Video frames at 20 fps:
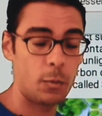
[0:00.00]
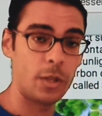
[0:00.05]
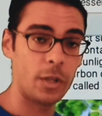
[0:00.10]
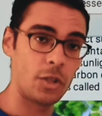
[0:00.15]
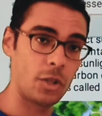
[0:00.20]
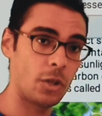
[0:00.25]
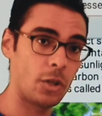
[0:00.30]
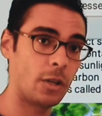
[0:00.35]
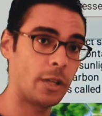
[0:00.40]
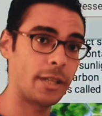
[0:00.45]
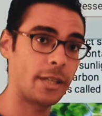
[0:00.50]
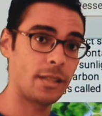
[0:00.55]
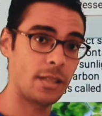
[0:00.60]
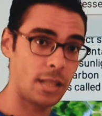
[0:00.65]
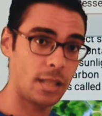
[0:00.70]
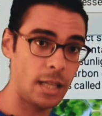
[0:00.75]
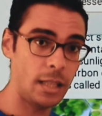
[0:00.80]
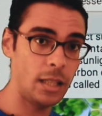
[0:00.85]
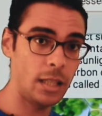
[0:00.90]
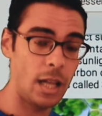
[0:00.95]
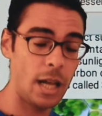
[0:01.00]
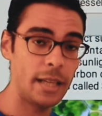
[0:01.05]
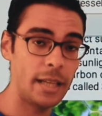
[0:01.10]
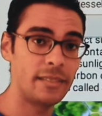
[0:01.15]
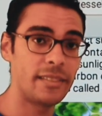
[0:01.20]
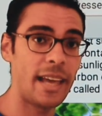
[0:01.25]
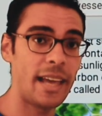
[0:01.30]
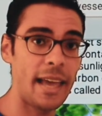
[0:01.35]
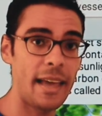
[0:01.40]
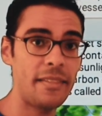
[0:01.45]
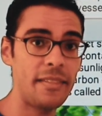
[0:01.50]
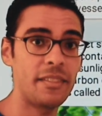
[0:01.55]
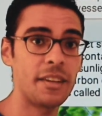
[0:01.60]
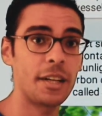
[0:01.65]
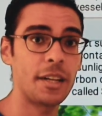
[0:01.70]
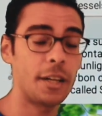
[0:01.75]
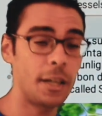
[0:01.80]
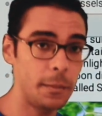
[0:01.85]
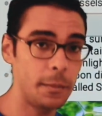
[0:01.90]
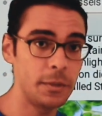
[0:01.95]
which are sunlight and the
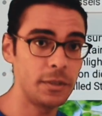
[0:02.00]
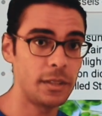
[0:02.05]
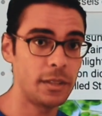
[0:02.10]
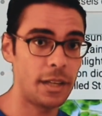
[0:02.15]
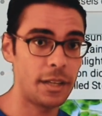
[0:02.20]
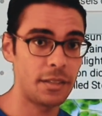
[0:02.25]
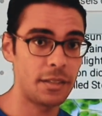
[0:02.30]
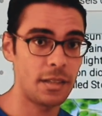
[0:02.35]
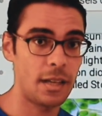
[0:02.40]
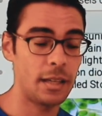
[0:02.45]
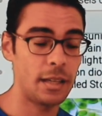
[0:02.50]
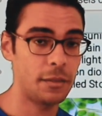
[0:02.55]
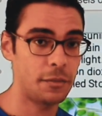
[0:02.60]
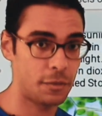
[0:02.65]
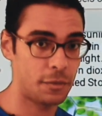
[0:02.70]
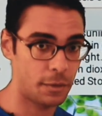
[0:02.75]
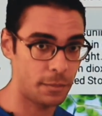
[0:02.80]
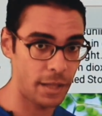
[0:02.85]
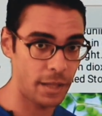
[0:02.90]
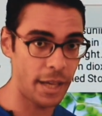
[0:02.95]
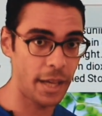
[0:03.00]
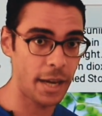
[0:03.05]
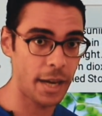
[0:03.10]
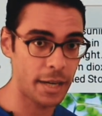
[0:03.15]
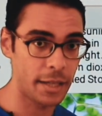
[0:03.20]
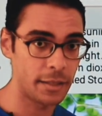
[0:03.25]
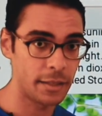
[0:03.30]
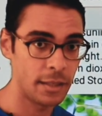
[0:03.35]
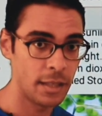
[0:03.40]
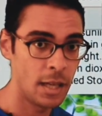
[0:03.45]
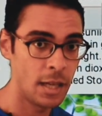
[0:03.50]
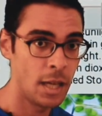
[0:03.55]
carbon dioxide from the air.